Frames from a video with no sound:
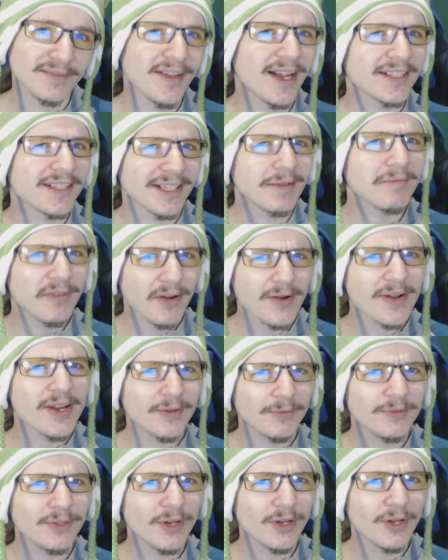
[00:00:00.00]
In fact, I'm
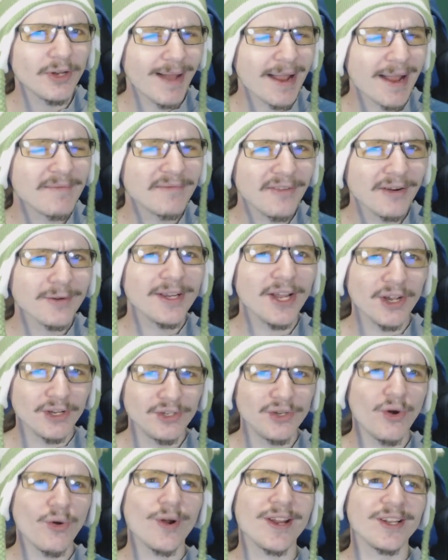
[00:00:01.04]
very
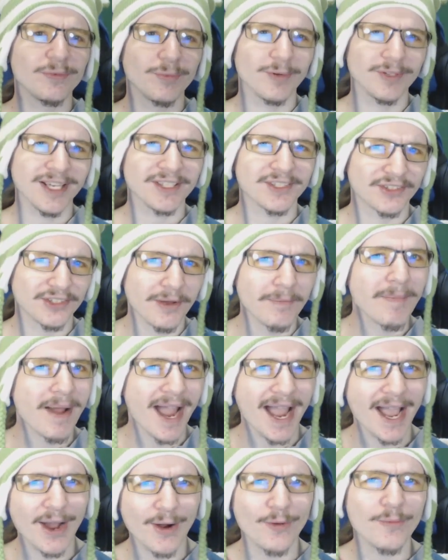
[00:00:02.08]
annoyed when I
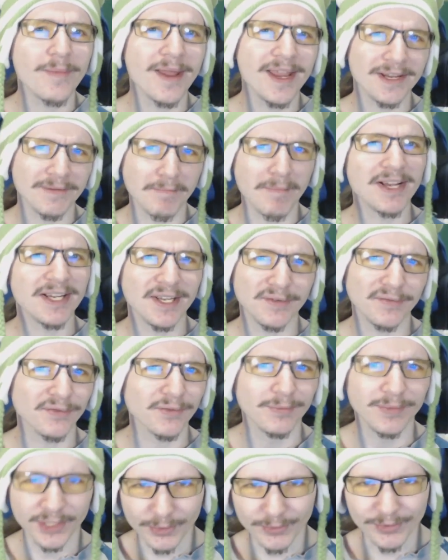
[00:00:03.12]
somehow make money
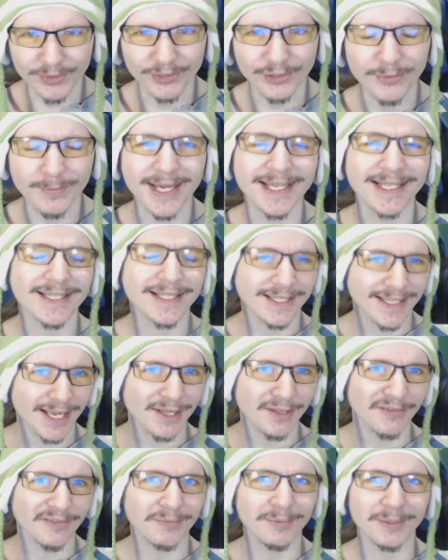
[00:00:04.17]
from YouTube
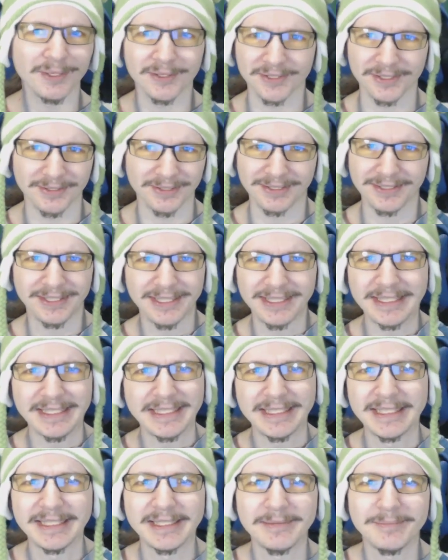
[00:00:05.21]
itself, because it
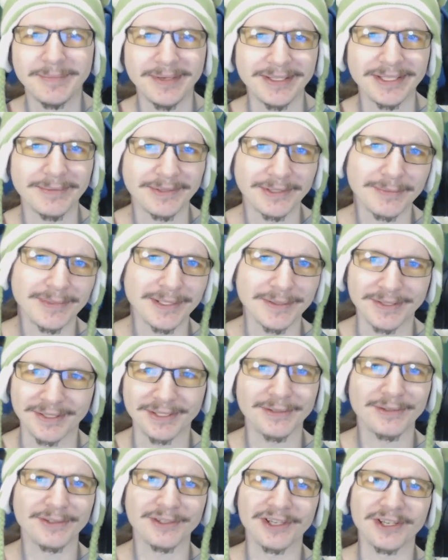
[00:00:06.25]
means I'm somehow
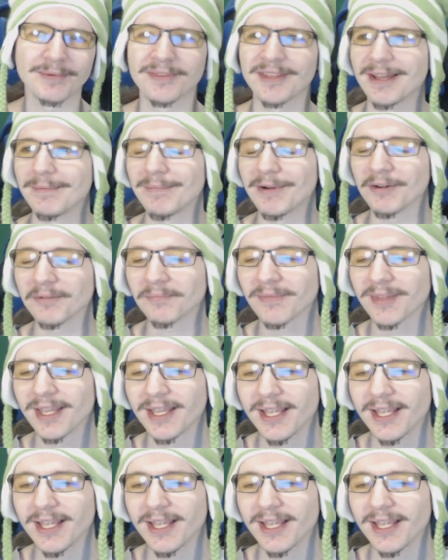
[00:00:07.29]
associated with that part.